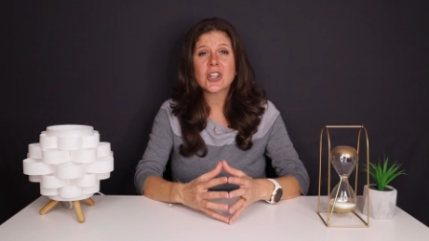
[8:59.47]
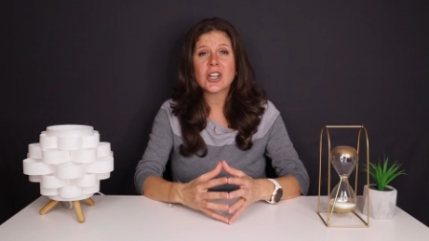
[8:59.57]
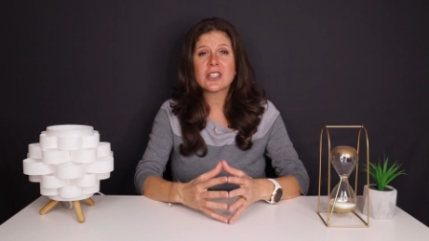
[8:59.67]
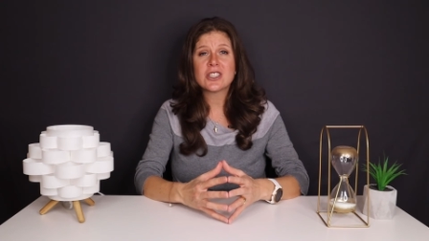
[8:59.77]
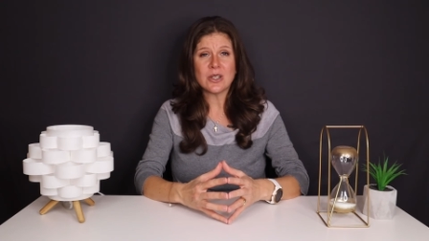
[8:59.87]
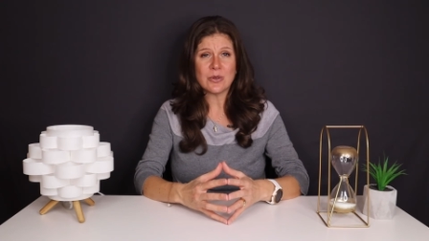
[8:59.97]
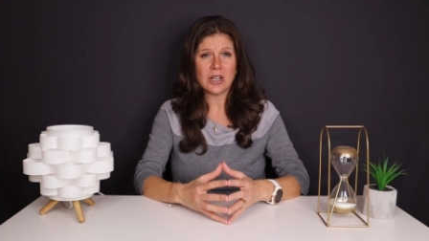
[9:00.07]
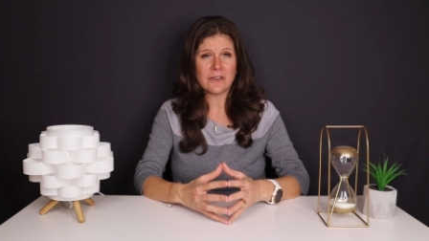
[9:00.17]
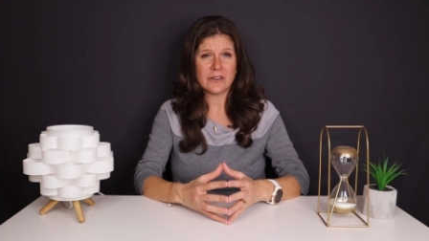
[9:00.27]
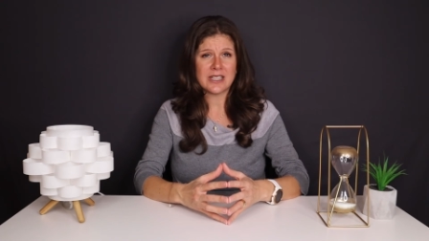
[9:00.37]
cards don't
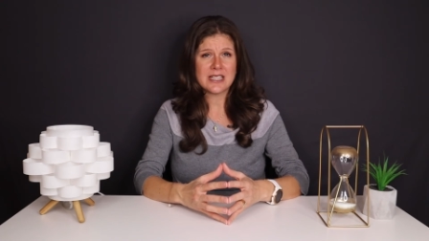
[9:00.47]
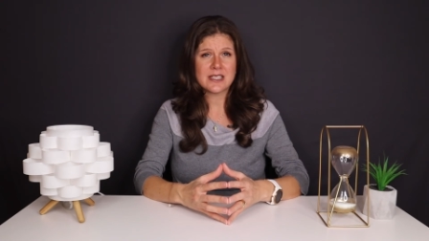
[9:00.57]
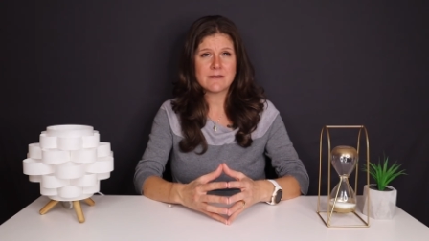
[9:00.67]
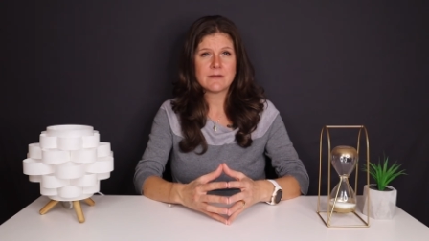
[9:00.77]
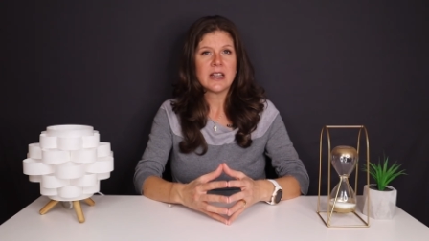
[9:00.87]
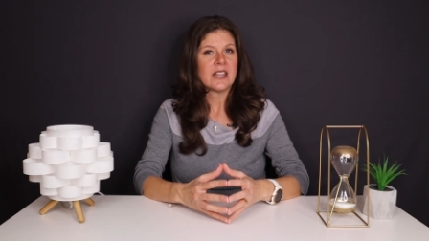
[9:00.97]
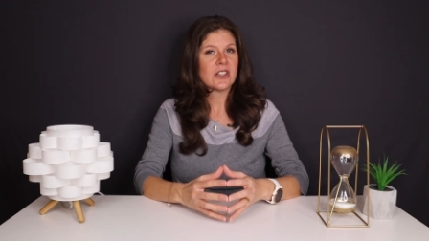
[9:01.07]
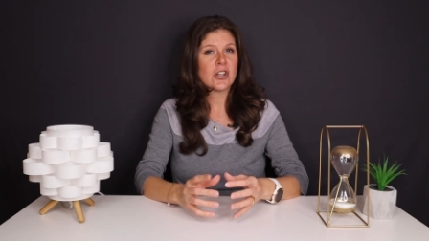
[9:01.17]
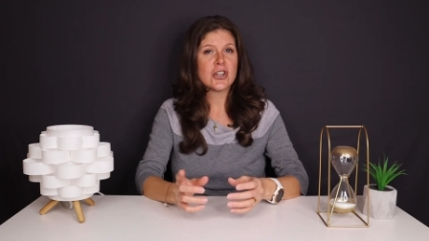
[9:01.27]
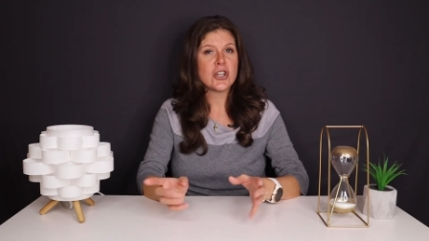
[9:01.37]
offer this.
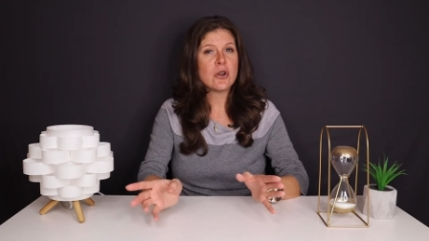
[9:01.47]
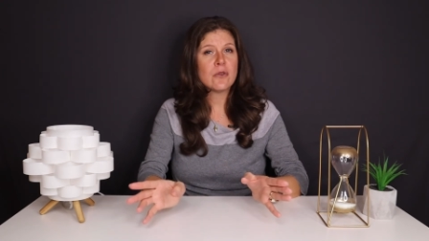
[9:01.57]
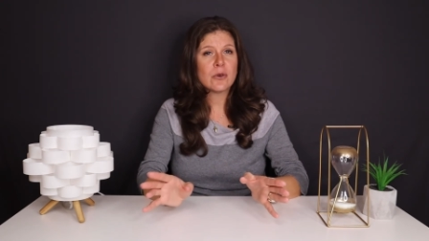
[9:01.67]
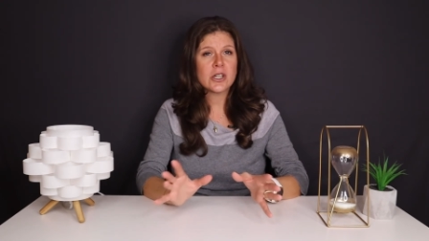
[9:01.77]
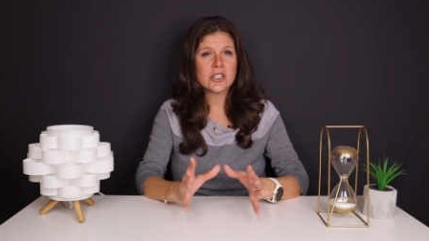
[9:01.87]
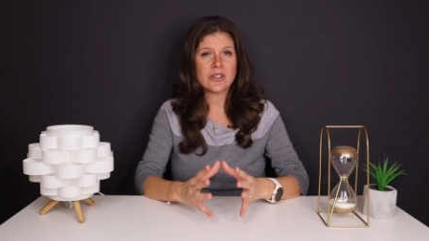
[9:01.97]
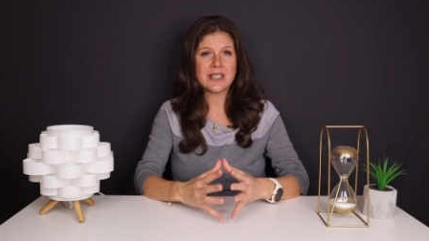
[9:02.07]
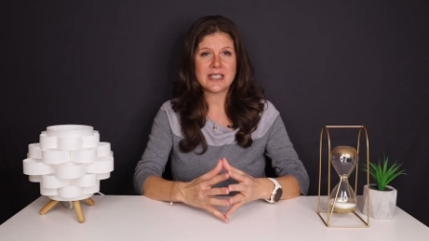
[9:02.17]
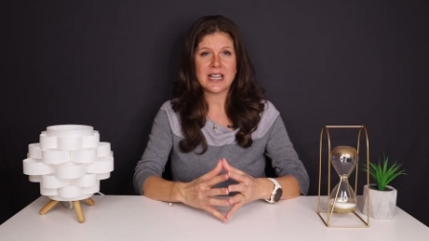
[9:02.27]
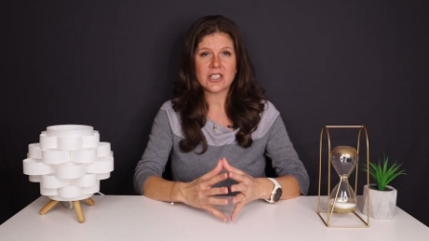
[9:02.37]
There are no foreign
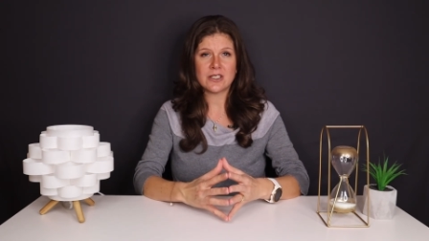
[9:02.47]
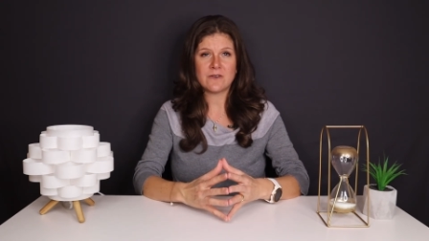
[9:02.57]
transaction